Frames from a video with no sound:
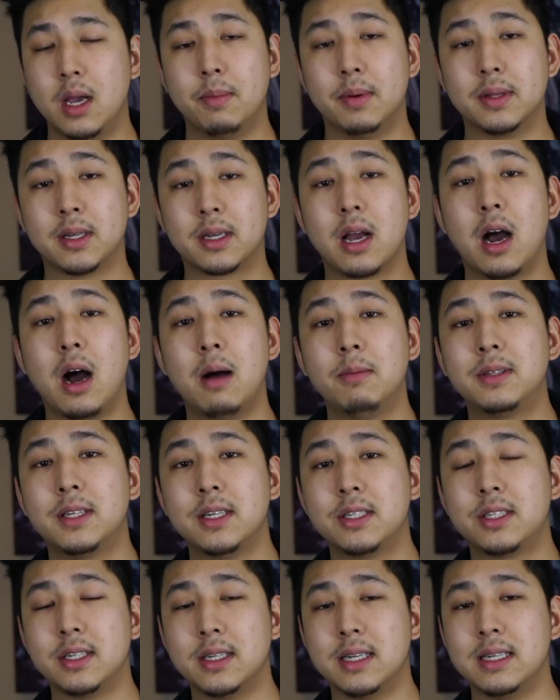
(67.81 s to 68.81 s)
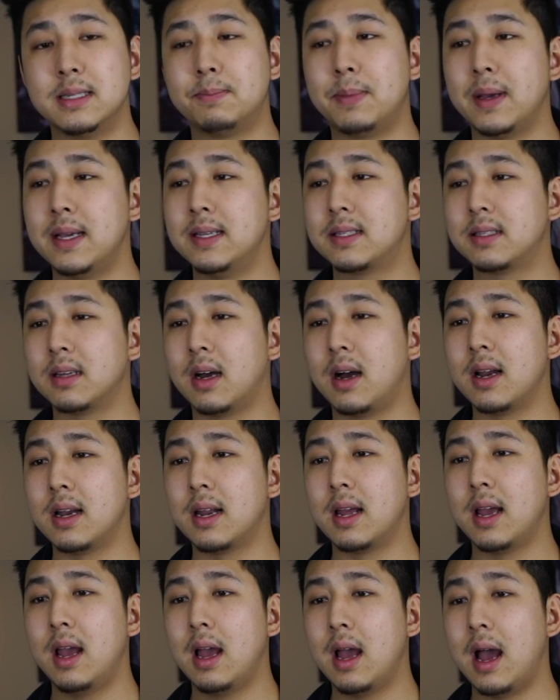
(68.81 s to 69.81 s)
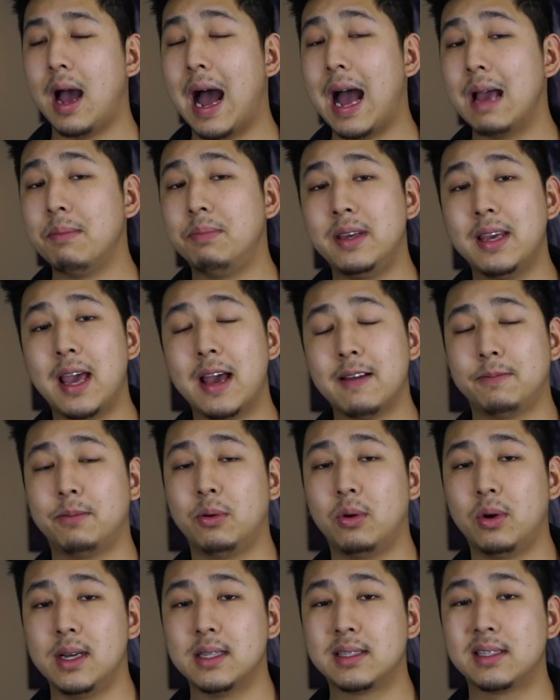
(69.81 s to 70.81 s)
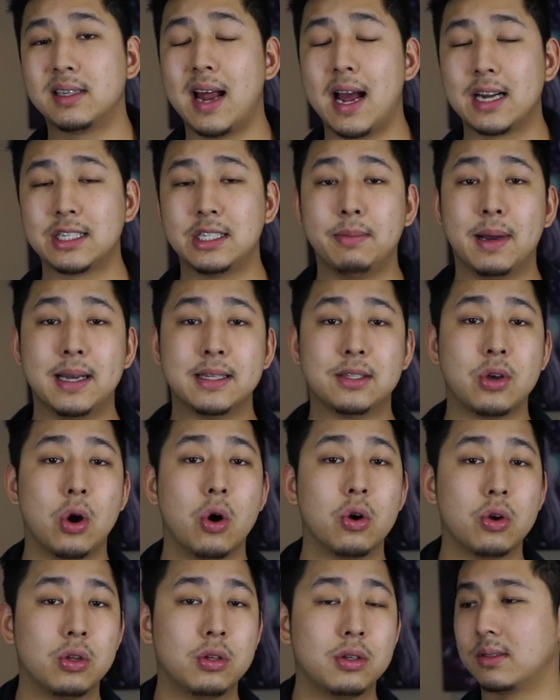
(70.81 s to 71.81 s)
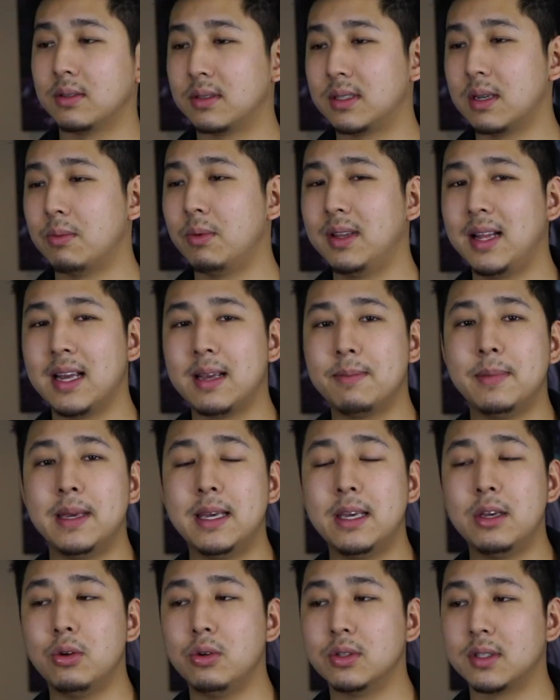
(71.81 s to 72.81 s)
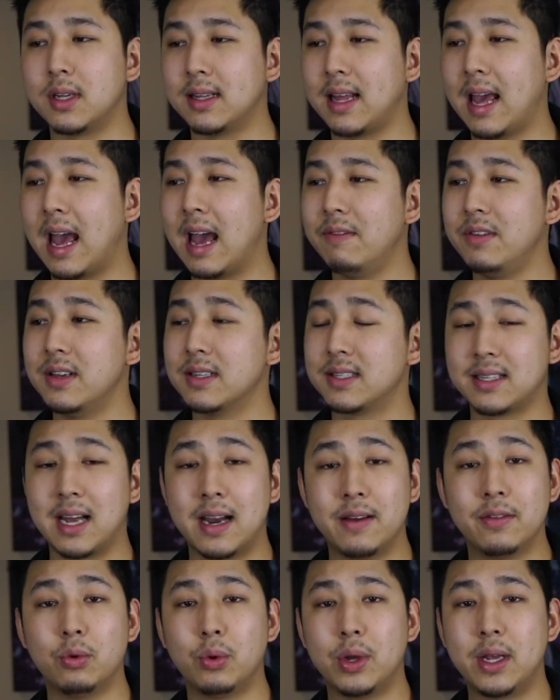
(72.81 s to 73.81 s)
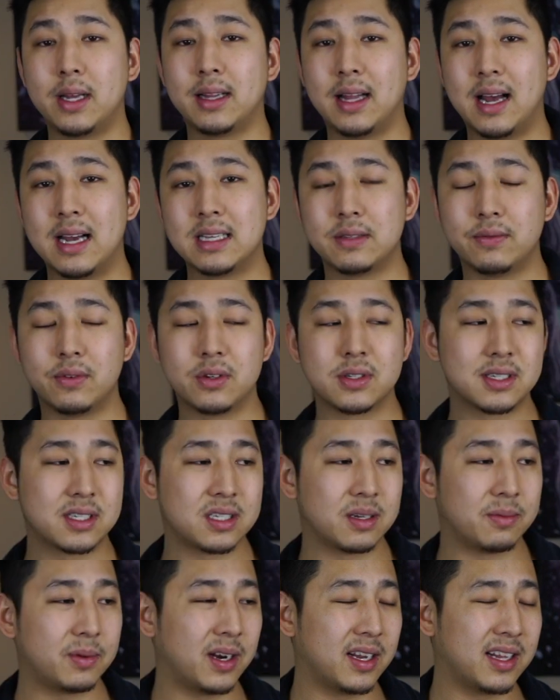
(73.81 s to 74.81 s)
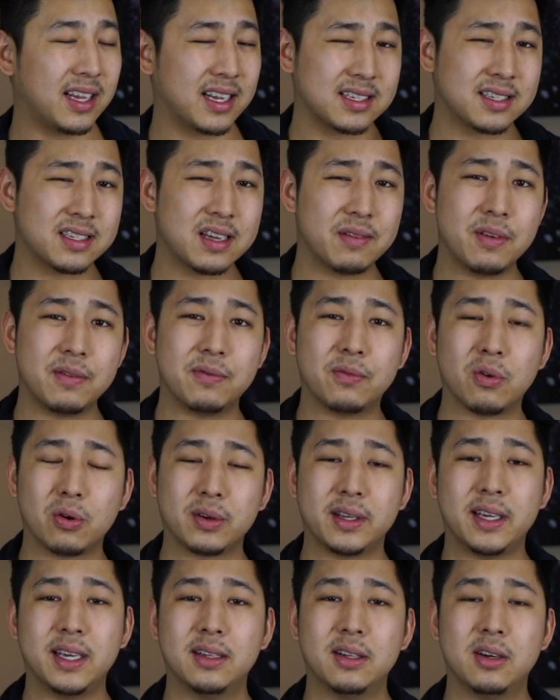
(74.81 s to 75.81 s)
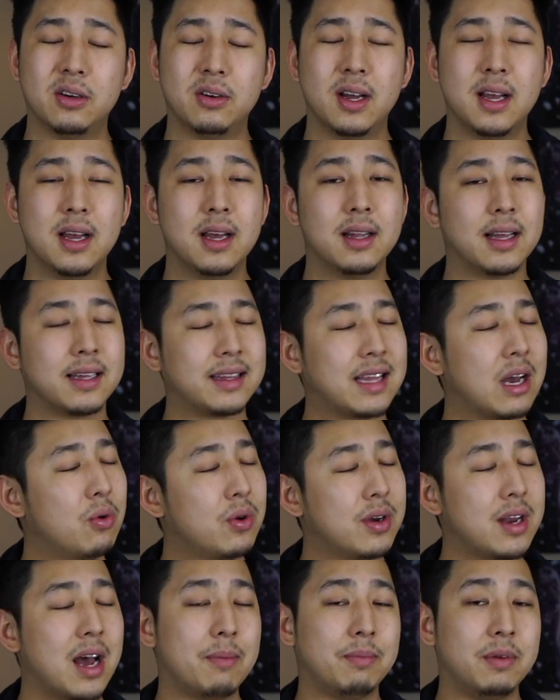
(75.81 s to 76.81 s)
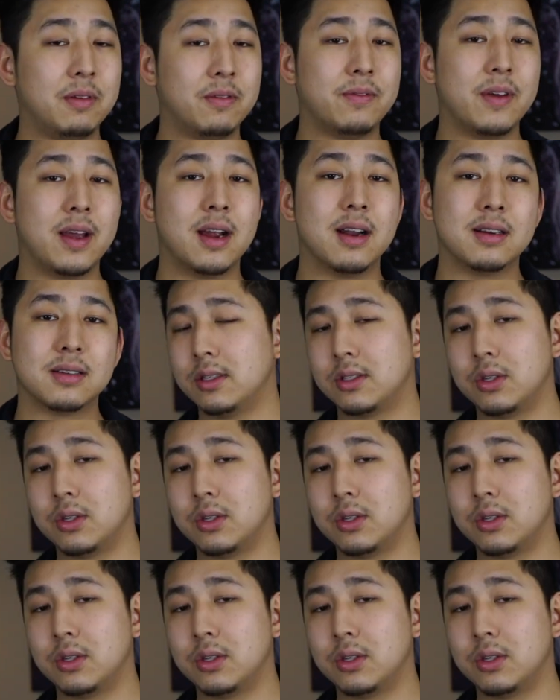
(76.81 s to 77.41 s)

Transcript: But the competition is based on IPF points, not actually by total. So someone like me, who's on the heaviest side of the weight class versus someone on like a 74 kilo, like that would not be fair.